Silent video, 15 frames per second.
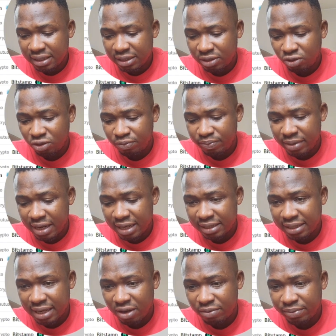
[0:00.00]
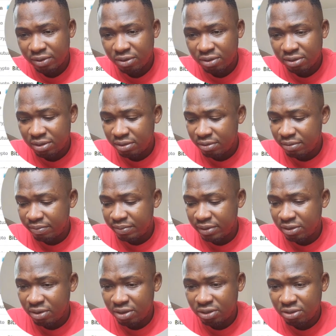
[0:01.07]
you should play it now because
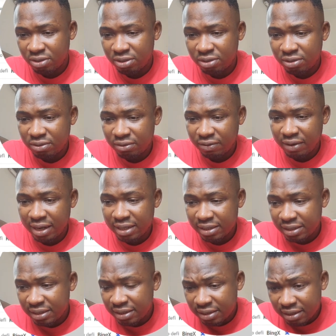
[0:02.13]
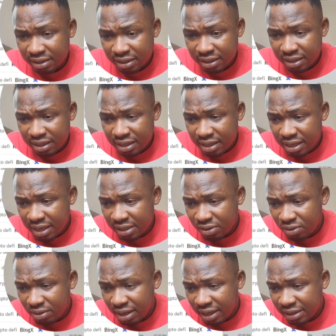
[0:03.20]
Bitcoin just rise.
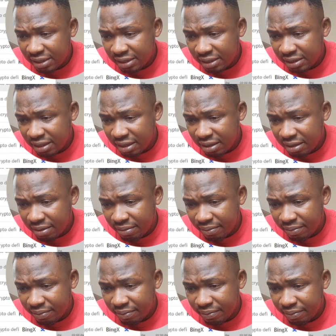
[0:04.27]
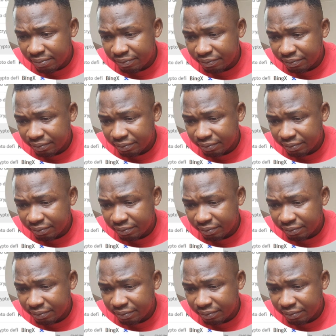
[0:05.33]
Let's look at it. Near